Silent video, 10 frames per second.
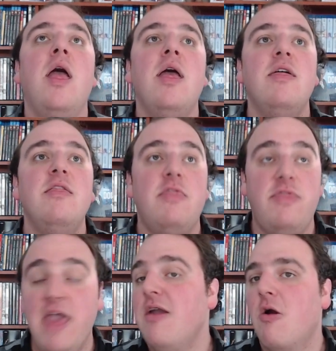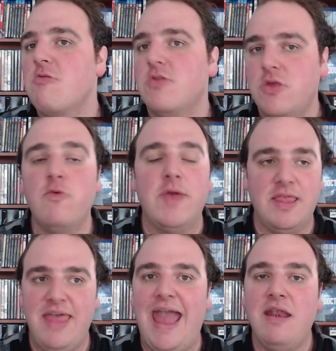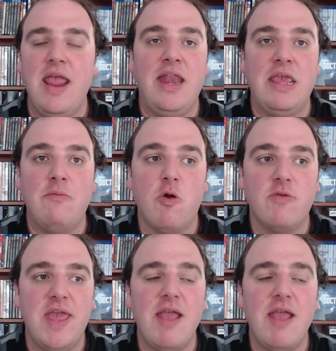They aren't doing that anymore. They are